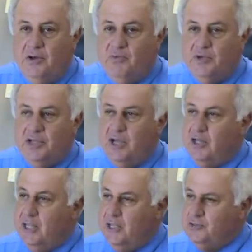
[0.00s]
when
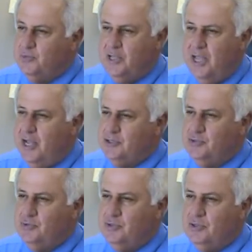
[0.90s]
y'all had some
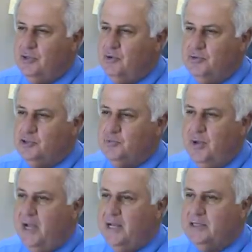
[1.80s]
casual,
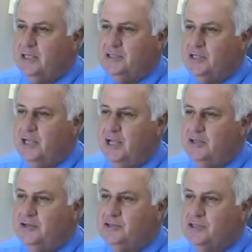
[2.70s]
on-the-spot
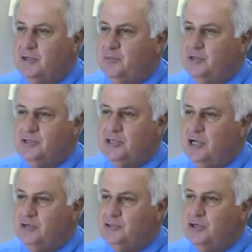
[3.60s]
get-togethers, and a bunch of
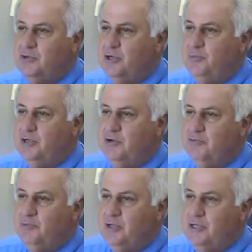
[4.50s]
y'all showed up in
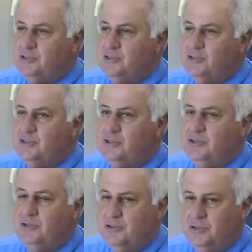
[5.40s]
different places to
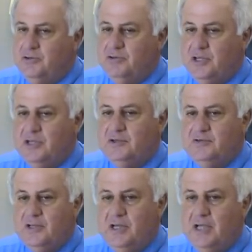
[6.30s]
do
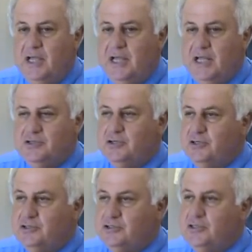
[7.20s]
things. And that's
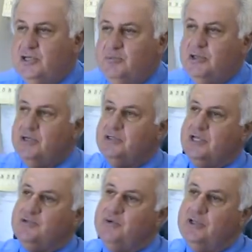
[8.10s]
good to see, because
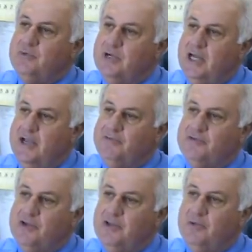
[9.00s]
that's really what life
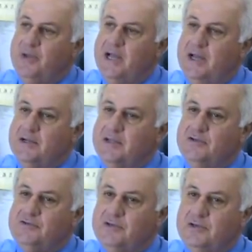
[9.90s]
is all about,
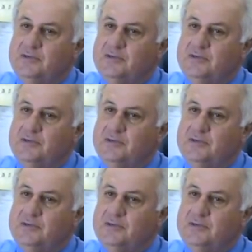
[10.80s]
is